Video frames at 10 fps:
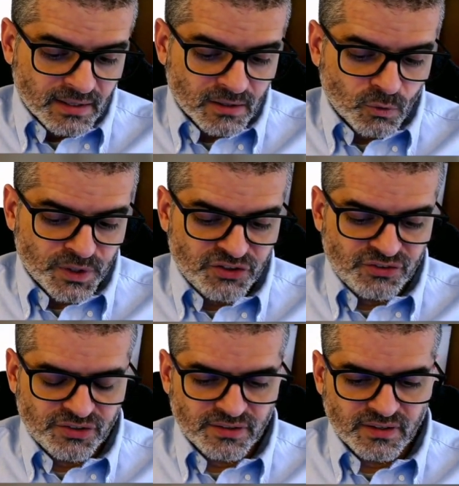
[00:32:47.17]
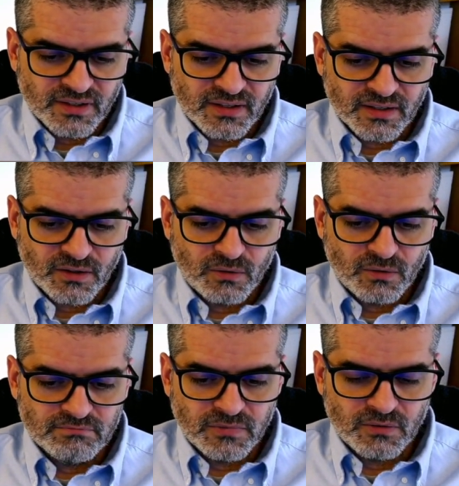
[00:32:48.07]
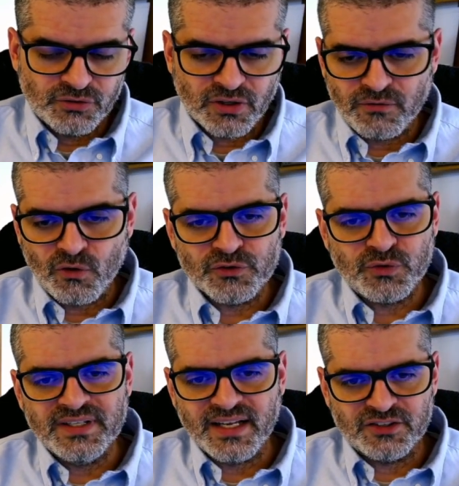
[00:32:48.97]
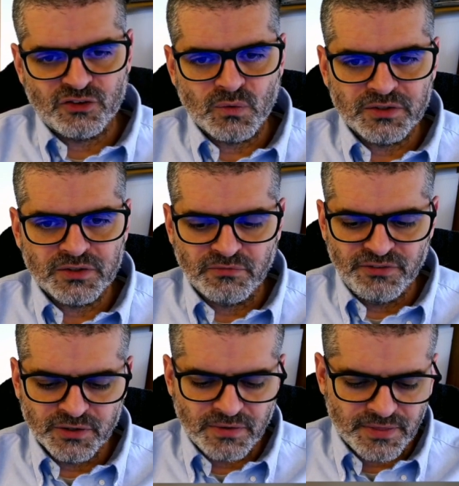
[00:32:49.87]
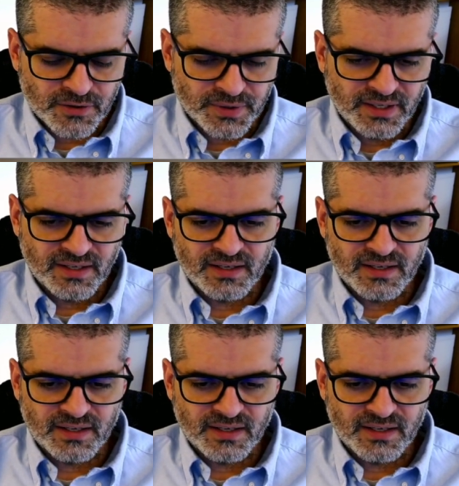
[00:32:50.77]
which sort of contradicts quantum field theory.